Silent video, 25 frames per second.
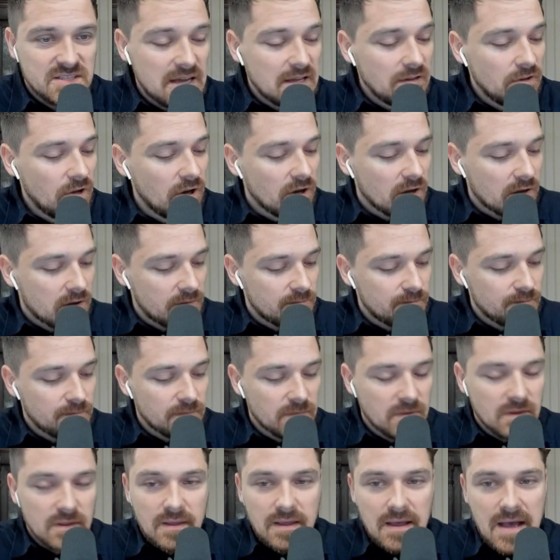look,
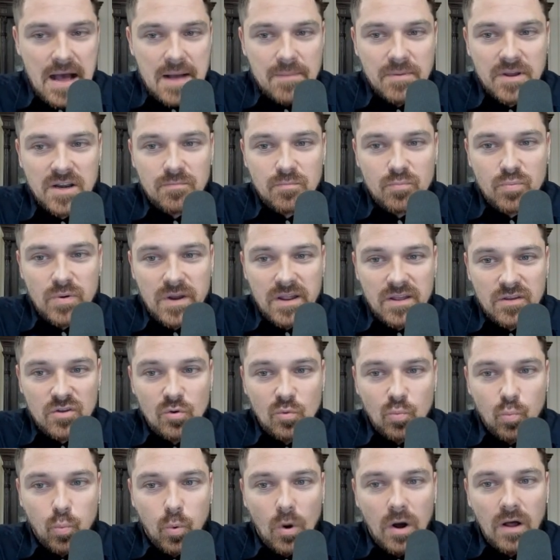I'm gonna bring
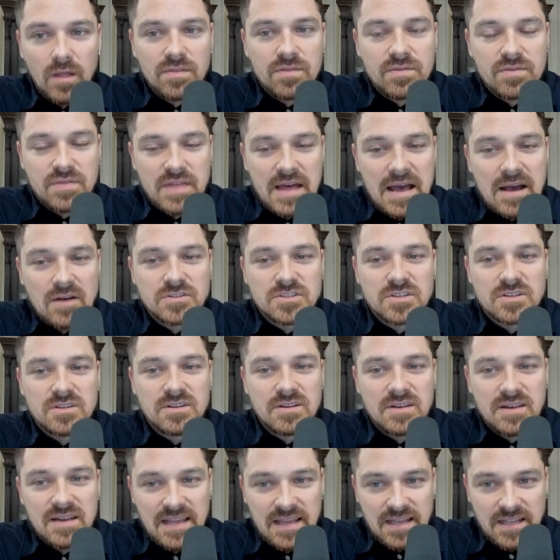you 1,000
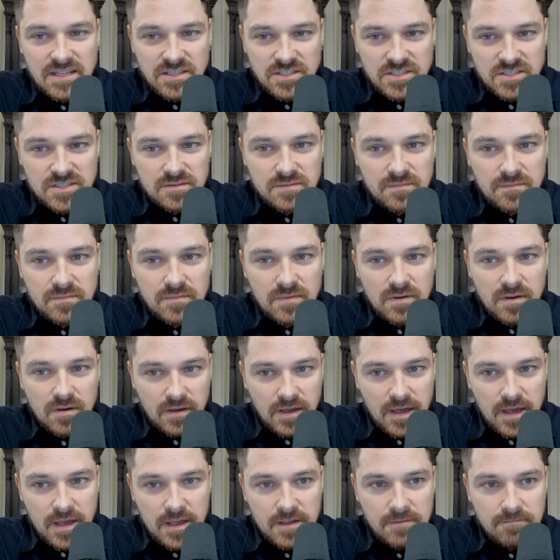leads,
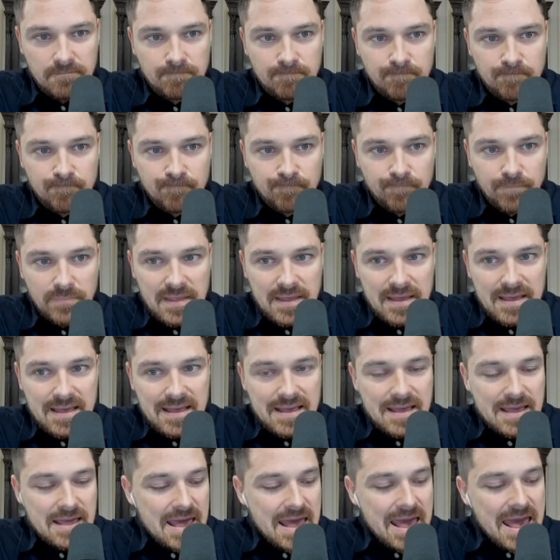okay,
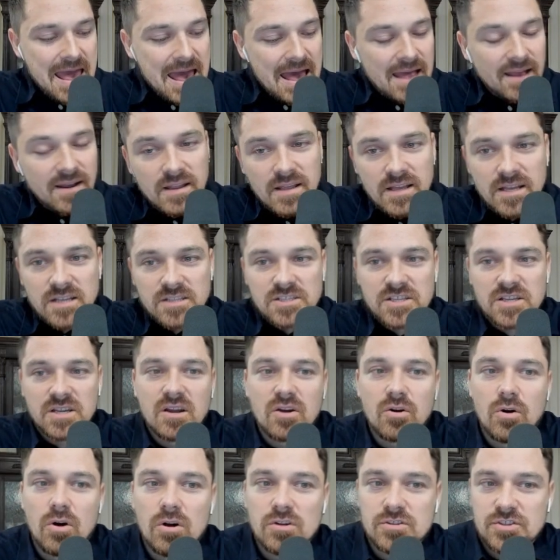and it's gonna
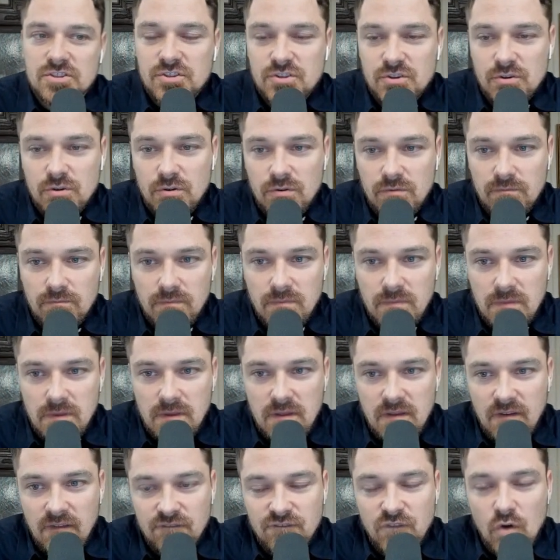cost you
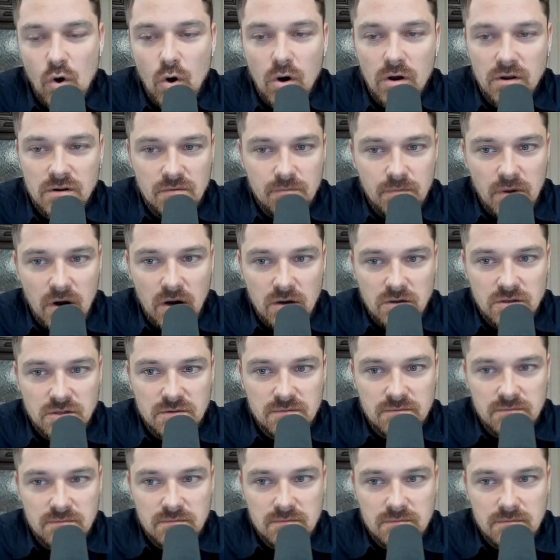
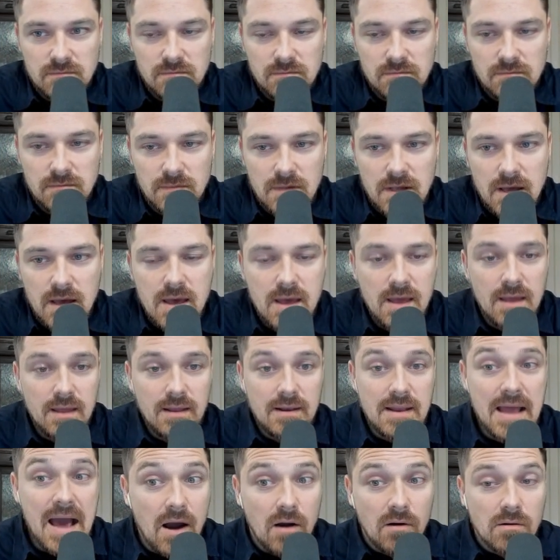$400.
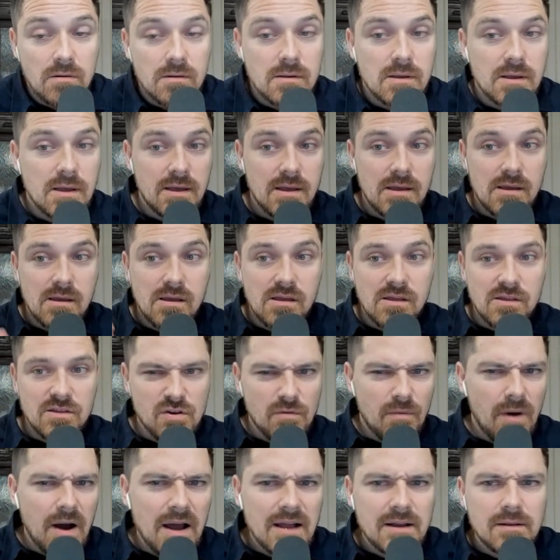Now,
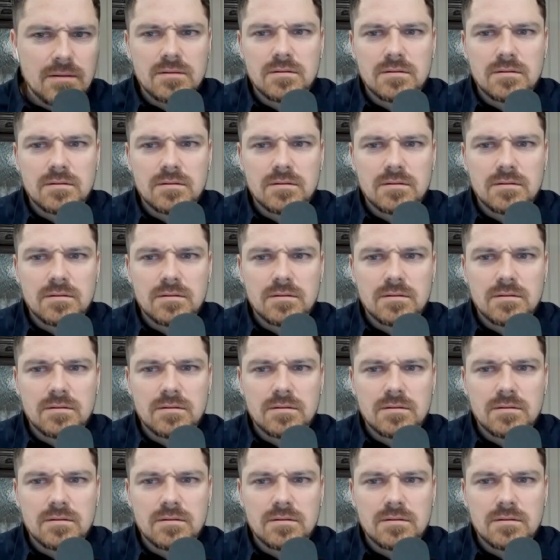you might